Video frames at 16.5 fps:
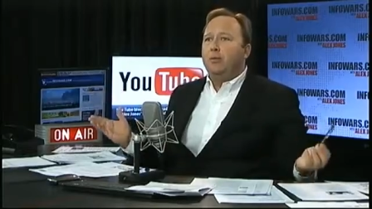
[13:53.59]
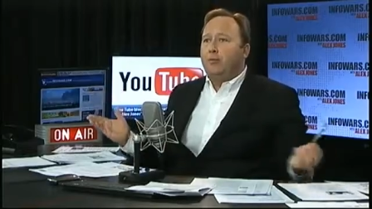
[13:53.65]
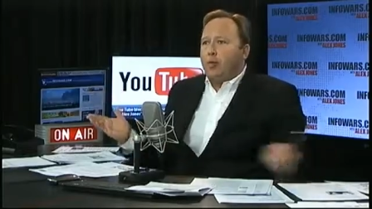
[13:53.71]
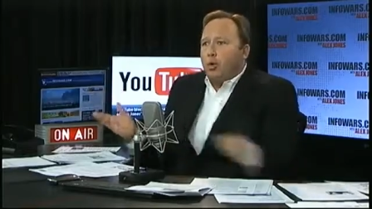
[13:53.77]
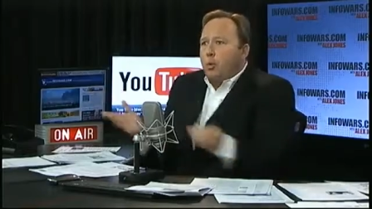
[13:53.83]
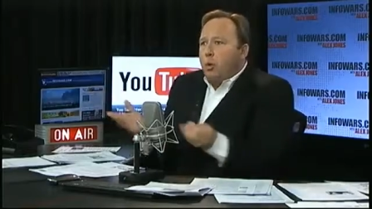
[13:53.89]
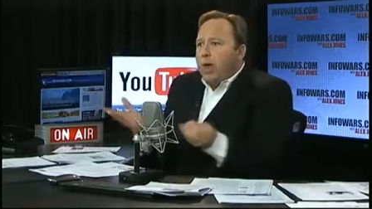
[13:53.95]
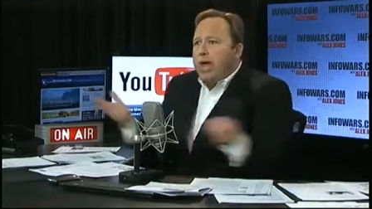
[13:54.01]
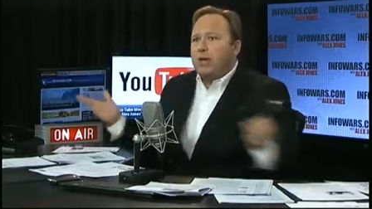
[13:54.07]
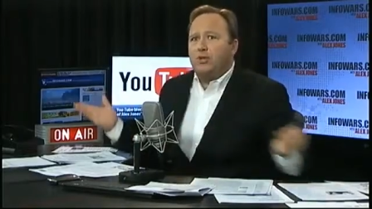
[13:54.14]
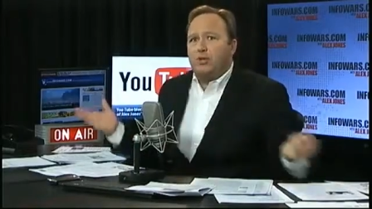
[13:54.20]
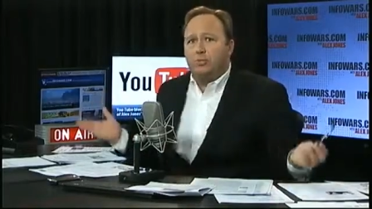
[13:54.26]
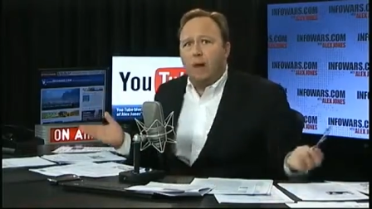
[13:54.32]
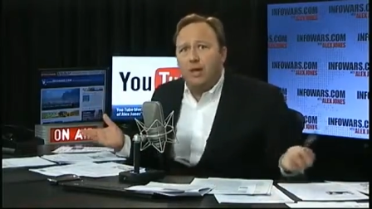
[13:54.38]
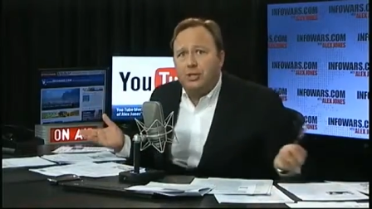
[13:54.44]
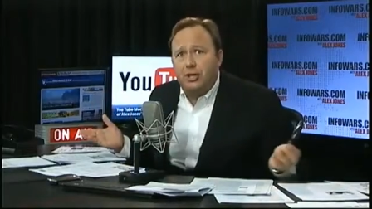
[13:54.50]
For
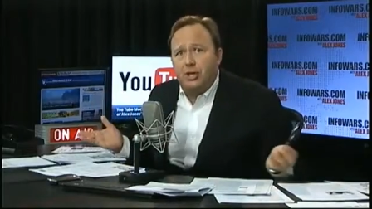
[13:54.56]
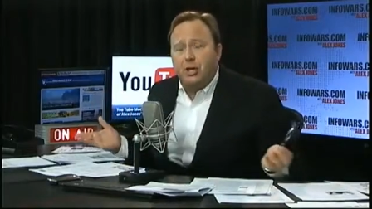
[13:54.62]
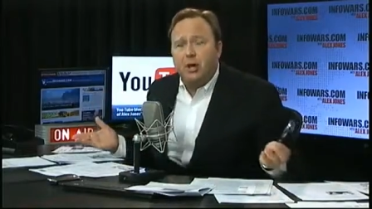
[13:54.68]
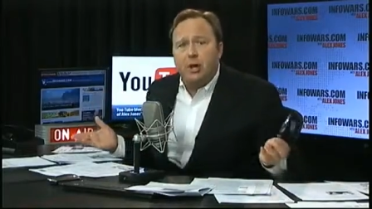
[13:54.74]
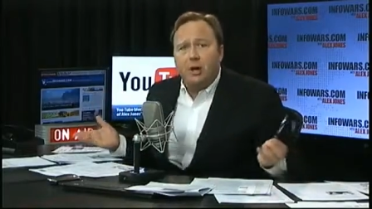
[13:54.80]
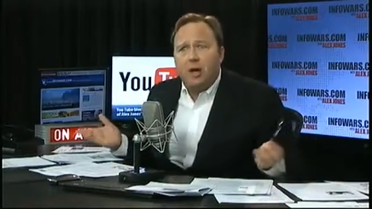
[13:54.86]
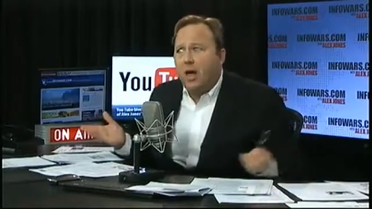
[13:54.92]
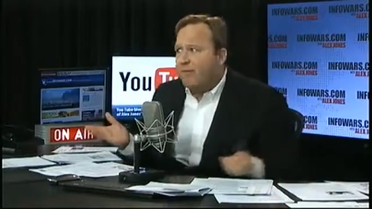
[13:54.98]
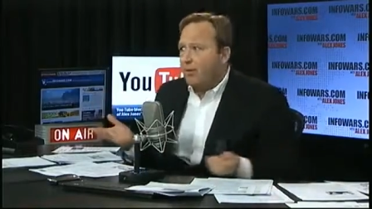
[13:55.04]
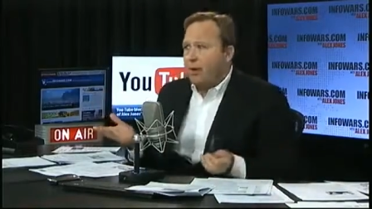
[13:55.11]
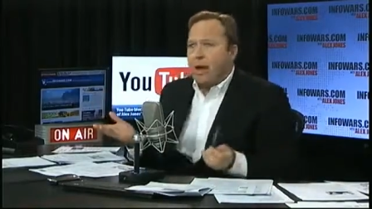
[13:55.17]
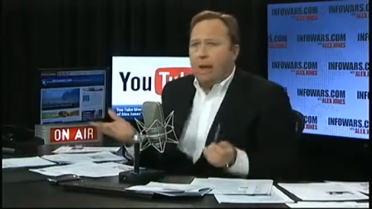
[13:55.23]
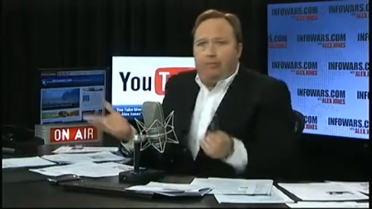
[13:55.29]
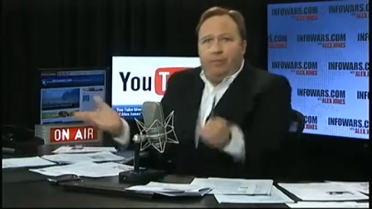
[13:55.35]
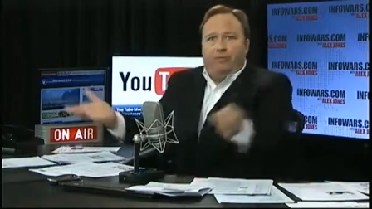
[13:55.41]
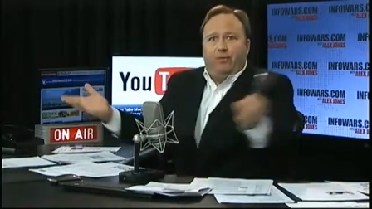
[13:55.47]
weeks, Russia
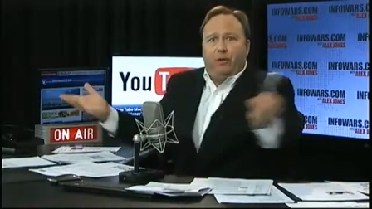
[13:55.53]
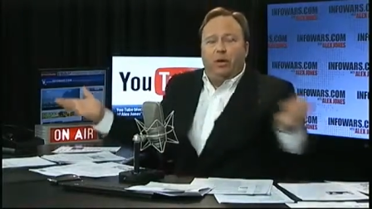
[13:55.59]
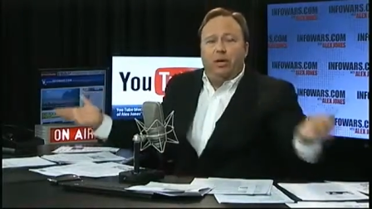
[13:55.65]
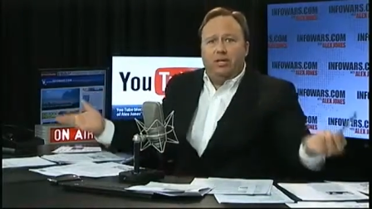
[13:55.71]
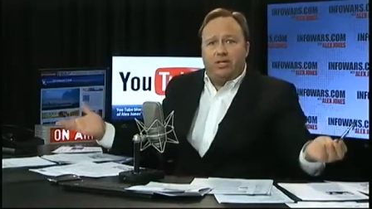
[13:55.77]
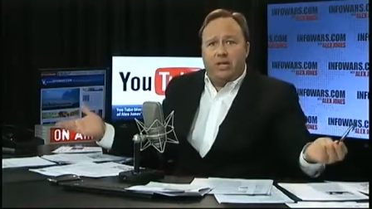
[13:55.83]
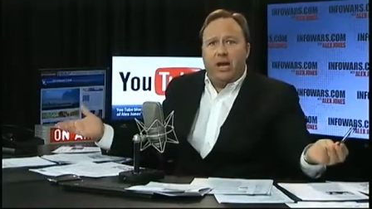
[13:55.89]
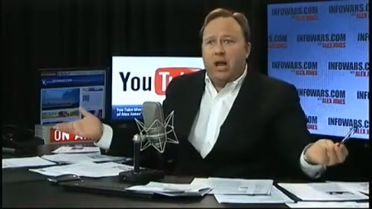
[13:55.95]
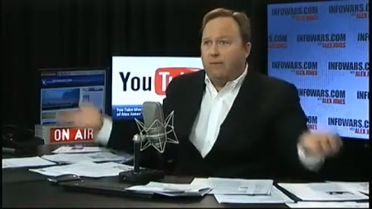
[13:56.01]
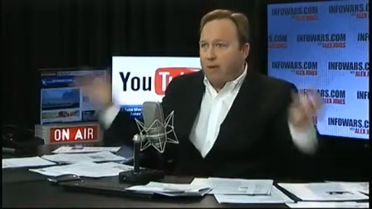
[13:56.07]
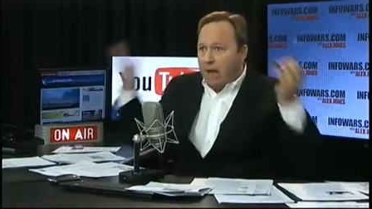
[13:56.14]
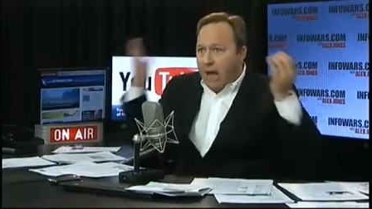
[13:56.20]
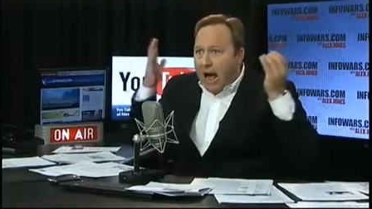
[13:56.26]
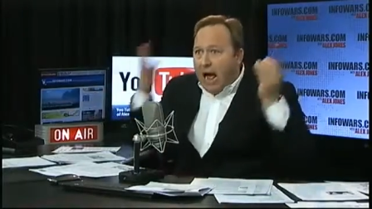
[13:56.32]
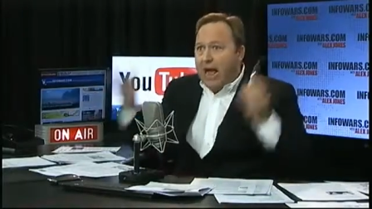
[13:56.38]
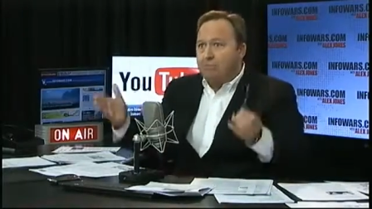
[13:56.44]
covered up the full extent of
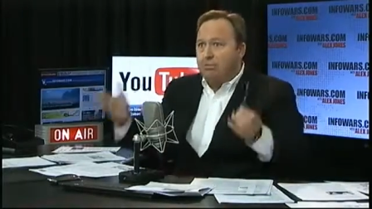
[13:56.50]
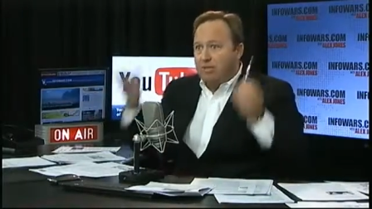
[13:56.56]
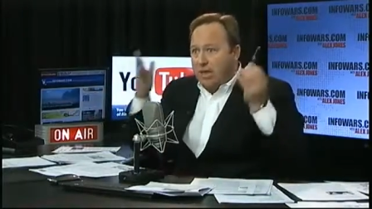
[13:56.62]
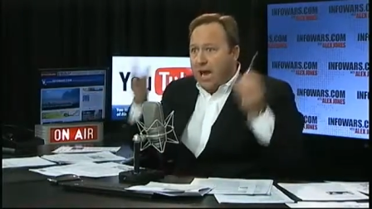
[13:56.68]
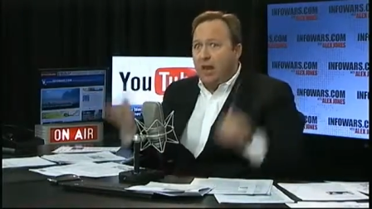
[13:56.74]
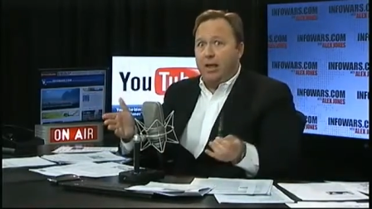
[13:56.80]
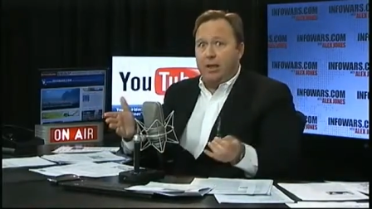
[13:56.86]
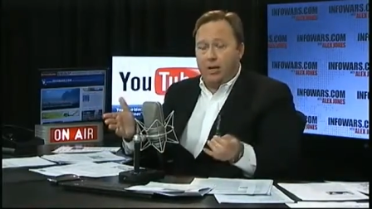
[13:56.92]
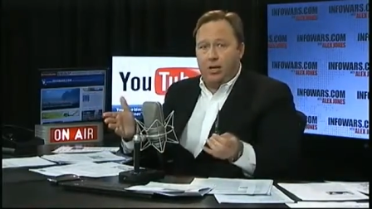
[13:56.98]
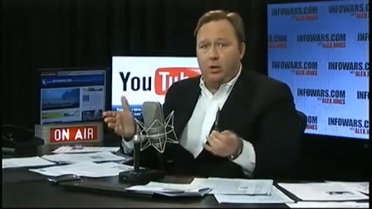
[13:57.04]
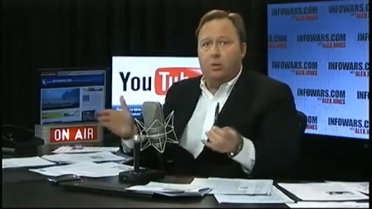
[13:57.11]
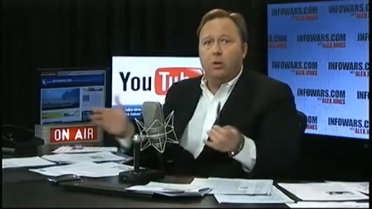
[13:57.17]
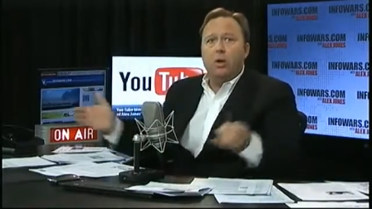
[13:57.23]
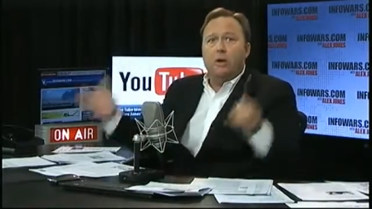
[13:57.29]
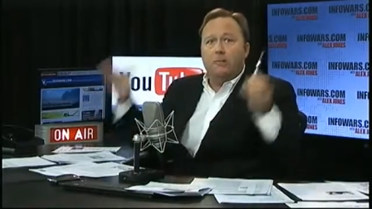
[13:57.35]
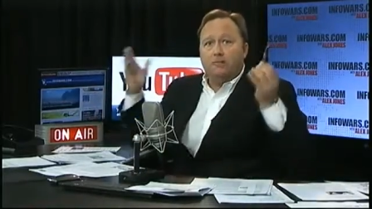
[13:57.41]
it. I'm telling
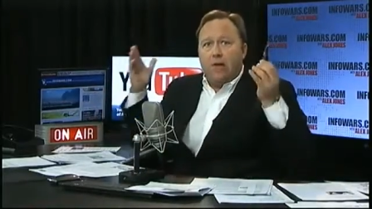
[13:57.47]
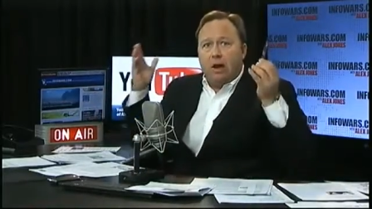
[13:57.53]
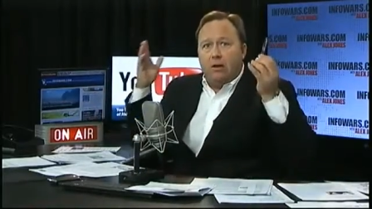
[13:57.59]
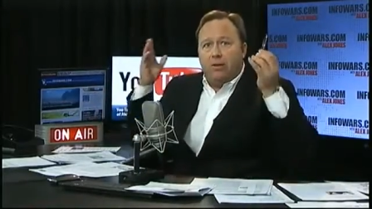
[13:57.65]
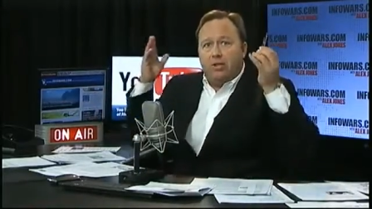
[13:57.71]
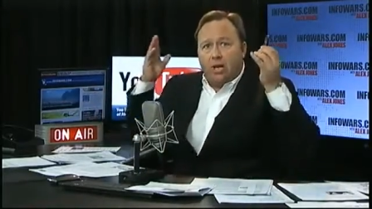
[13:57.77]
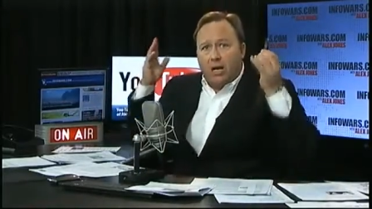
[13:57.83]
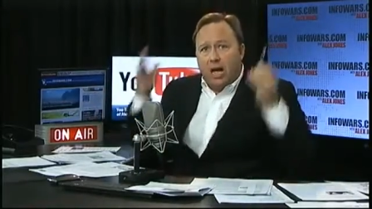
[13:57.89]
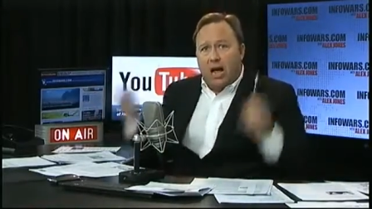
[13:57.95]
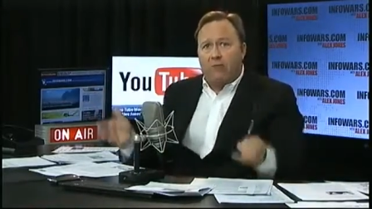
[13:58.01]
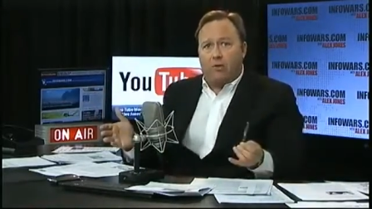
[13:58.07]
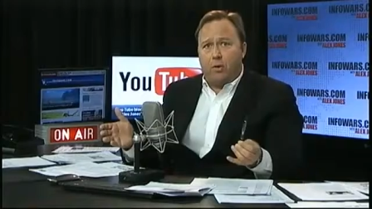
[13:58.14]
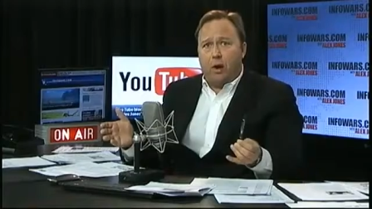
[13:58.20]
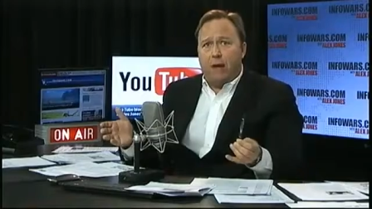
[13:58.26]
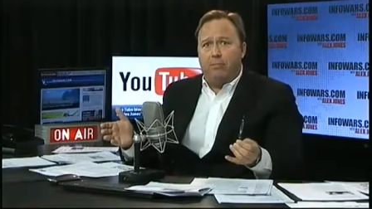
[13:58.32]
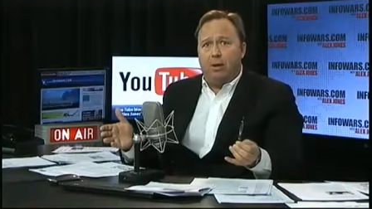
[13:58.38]
you, there is a
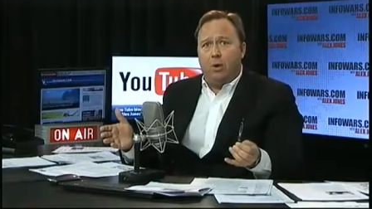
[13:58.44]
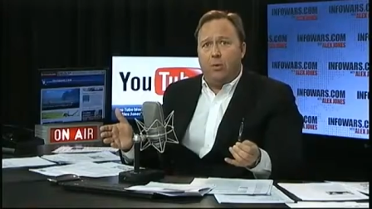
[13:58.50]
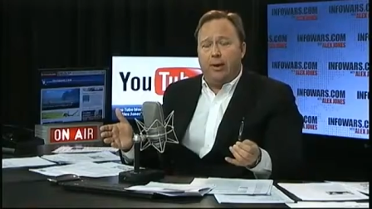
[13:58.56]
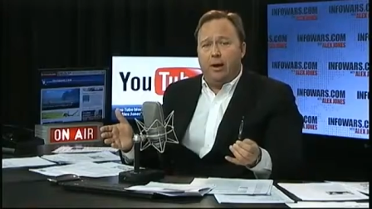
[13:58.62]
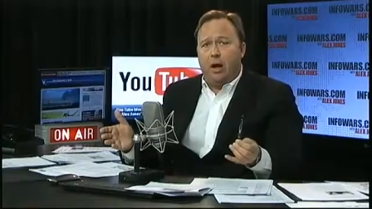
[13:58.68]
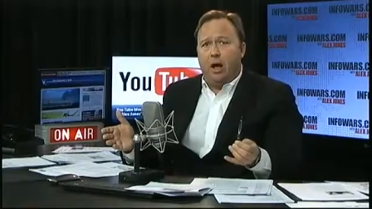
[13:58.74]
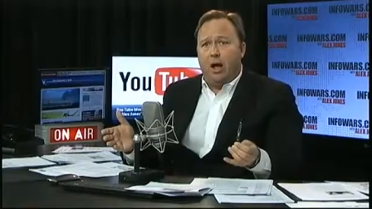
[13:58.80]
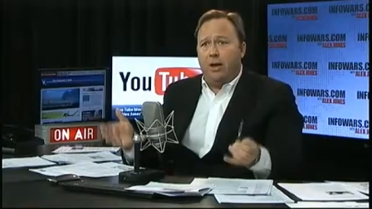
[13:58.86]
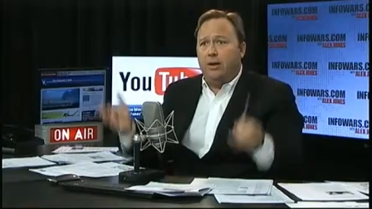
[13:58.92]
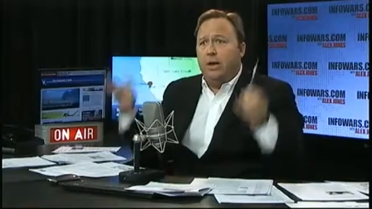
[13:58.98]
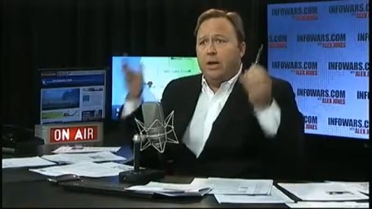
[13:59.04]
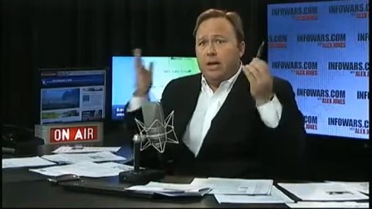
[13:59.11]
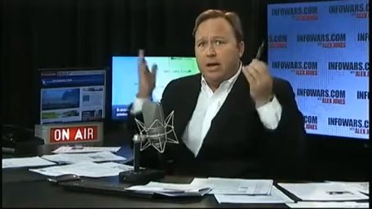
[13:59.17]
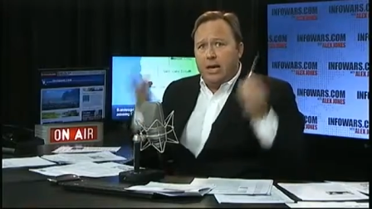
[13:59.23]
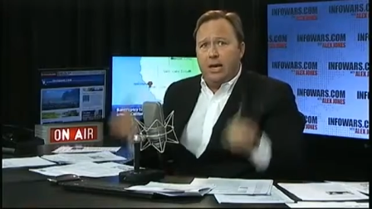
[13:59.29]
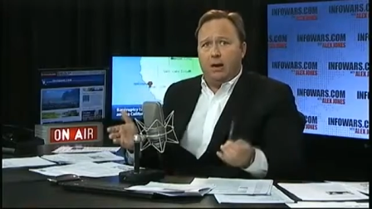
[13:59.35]
cover-up going
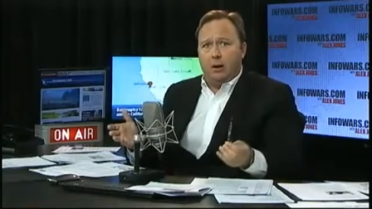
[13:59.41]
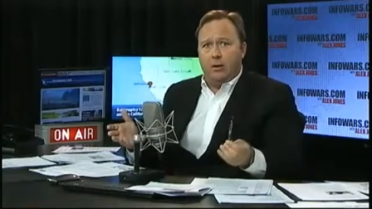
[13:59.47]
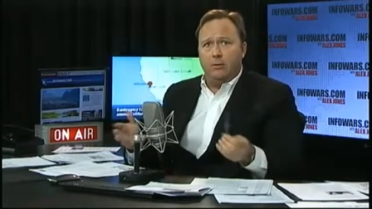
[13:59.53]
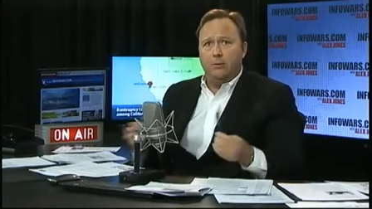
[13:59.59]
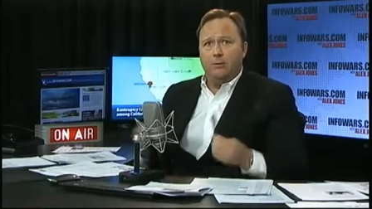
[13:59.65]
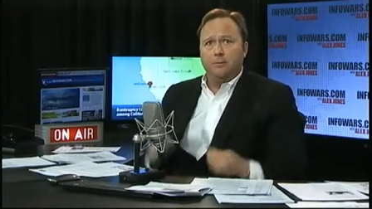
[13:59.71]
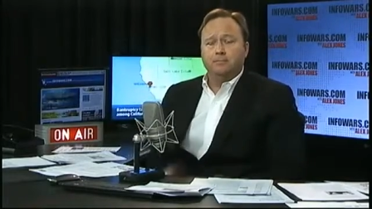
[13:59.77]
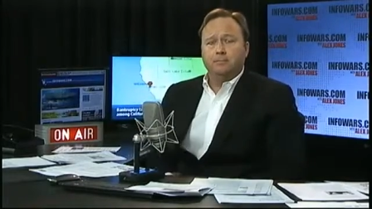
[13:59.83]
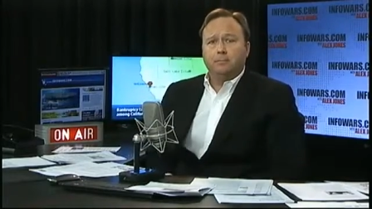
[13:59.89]
on here.